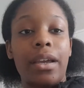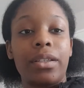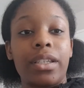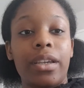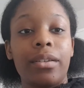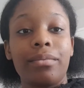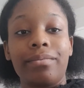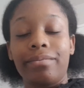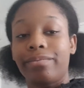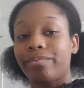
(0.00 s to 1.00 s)
So
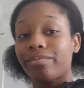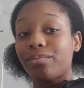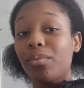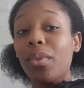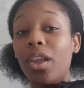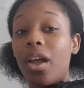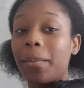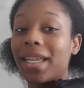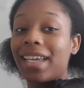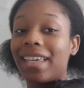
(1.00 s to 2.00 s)
I'm
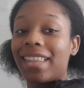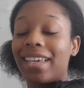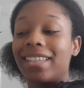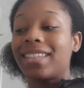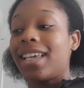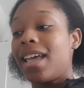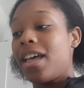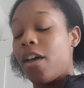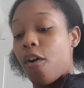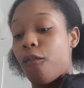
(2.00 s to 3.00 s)
gonna eat these
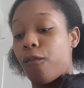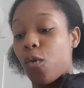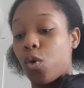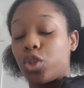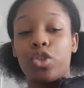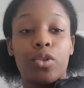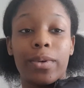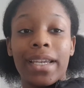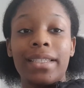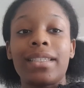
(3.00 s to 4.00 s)
4
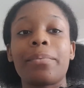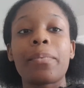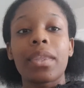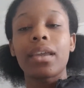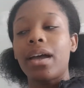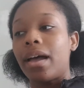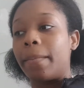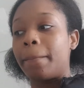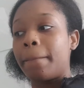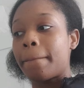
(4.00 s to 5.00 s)
strawberries.
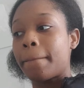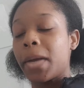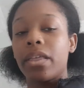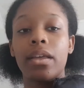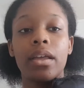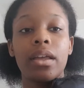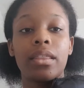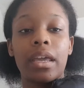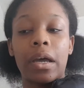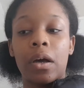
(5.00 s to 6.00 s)

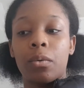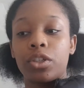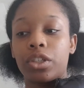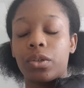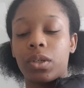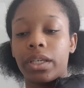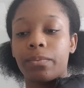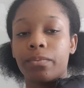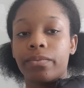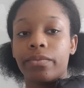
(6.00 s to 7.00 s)
They are, what do you call it,
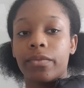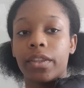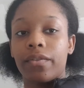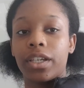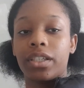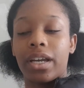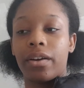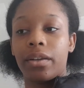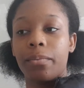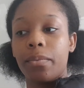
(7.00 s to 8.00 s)

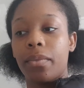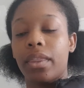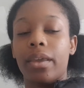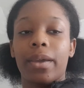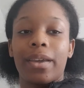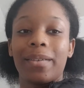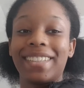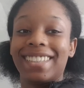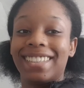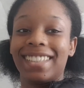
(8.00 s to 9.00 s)
vegetarian. There we
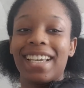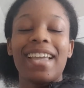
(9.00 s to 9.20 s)
go.